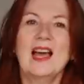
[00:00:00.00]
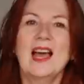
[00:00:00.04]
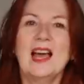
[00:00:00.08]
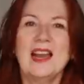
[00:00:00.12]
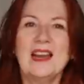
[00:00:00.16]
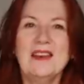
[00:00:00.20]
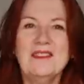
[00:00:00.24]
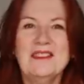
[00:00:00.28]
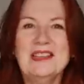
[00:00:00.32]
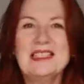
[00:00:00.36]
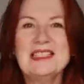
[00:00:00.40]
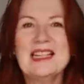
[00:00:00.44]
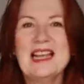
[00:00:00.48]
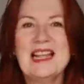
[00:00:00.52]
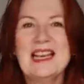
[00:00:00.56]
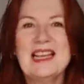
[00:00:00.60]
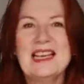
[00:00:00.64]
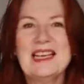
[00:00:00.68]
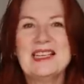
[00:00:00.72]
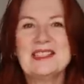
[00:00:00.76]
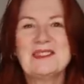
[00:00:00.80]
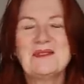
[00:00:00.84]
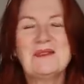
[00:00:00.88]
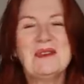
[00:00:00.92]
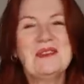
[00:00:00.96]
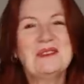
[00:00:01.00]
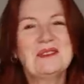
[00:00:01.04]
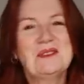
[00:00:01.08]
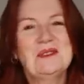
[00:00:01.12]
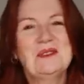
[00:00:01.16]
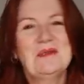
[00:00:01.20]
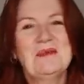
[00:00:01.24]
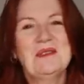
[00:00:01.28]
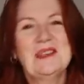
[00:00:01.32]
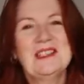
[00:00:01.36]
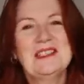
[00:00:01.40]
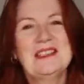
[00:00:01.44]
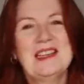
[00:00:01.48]
Hello, it's Alex, welcome
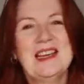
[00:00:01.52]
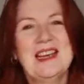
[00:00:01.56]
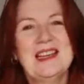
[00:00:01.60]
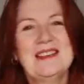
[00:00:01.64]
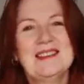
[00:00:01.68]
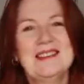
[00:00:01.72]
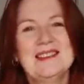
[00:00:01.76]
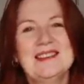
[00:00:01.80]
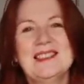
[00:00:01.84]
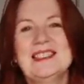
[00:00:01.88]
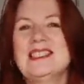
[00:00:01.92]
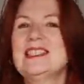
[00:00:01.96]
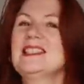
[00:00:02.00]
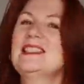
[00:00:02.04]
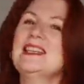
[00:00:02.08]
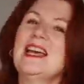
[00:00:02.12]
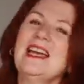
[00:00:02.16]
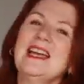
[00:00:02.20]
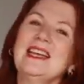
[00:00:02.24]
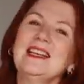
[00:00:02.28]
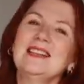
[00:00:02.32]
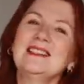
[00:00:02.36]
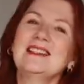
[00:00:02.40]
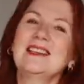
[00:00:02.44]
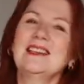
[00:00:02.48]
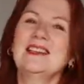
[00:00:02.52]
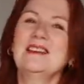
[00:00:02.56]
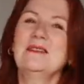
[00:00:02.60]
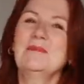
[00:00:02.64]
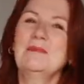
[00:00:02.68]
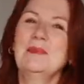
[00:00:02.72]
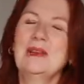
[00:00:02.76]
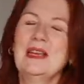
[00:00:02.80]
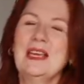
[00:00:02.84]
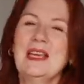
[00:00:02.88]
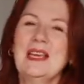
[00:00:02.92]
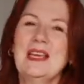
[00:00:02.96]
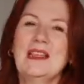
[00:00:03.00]
to my channel. Today is going to
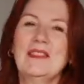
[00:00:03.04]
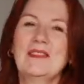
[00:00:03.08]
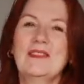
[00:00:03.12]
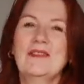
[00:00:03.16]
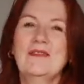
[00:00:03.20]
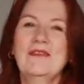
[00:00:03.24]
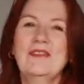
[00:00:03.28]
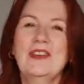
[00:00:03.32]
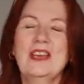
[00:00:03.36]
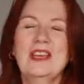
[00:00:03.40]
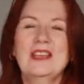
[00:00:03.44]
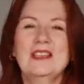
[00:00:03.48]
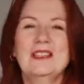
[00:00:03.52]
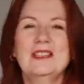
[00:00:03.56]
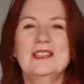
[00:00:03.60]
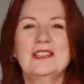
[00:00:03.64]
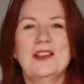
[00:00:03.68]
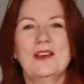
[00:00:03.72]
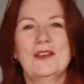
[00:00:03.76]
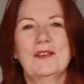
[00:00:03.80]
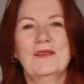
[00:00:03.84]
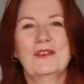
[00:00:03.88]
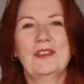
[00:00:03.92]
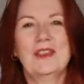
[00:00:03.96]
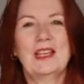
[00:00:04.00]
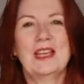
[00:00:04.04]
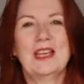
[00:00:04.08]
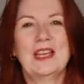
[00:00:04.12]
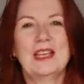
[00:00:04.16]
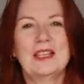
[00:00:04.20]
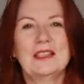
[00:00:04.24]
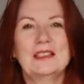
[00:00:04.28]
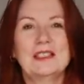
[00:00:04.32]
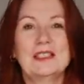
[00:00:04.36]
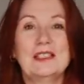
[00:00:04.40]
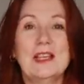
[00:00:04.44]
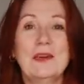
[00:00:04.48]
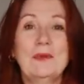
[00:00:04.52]
be the first of
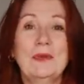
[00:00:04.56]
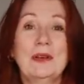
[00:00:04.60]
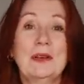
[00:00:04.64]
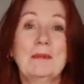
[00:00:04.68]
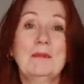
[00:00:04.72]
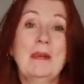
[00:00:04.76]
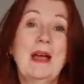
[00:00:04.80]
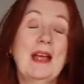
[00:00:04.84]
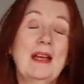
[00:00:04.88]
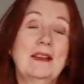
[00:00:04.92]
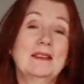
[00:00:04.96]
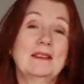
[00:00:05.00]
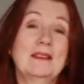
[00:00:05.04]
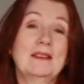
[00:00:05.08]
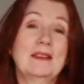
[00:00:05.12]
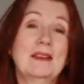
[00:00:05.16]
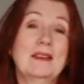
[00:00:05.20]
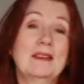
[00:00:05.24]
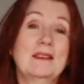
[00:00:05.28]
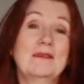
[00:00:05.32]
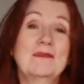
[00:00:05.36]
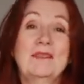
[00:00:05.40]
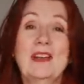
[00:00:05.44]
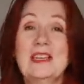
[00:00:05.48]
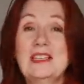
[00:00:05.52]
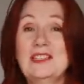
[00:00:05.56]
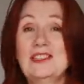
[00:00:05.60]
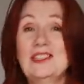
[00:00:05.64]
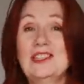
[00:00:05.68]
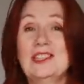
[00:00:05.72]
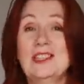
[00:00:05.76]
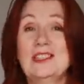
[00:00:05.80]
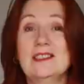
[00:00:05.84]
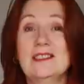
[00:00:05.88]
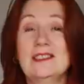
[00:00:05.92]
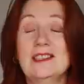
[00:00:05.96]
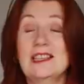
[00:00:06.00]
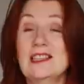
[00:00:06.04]
the Sewing Pattern
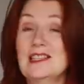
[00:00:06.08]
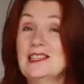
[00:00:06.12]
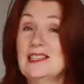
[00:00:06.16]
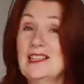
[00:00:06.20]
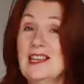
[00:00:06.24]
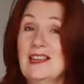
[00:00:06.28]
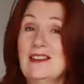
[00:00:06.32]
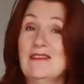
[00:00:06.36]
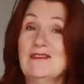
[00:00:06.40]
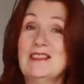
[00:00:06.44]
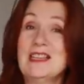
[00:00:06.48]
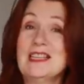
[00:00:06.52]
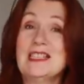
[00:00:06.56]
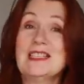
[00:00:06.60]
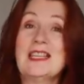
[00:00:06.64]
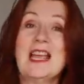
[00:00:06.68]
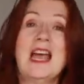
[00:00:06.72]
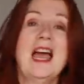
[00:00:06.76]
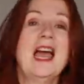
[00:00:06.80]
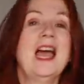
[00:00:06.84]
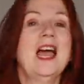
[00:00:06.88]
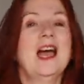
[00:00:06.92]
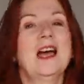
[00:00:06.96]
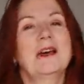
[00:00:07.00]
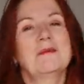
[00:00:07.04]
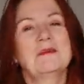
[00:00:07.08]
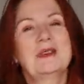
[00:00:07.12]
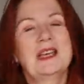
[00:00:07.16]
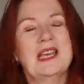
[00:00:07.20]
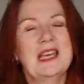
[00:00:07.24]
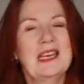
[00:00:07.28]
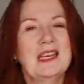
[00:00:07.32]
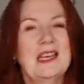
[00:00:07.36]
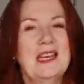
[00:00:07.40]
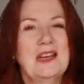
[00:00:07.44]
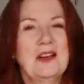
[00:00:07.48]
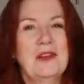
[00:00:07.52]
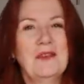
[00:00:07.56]
Adventures series. I'm
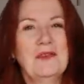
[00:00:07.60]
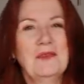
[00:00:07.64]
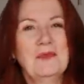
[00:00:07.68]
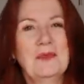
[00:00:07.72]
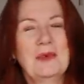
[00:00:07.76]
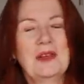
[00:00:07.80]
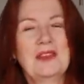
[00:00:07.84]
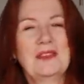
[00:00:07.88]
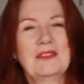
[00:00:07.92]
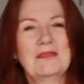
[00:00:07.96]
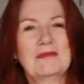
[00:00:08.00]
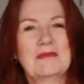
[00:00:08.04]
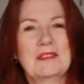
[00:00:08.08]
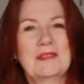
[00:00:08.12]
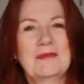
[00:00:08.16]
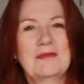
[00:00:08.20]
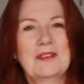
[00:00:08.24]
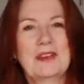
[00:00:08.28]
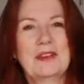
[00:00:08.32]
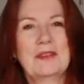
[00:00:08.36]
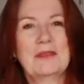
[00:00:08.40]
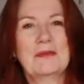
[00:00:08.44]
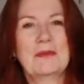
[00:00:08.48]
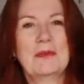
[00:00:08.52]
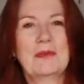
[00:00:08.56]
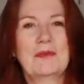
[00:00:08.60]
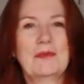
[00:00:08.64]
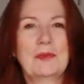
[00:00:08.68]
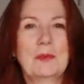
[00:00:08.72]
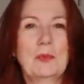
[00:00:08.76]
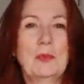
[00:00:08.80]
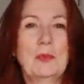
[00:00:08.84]
kicking off with a review of the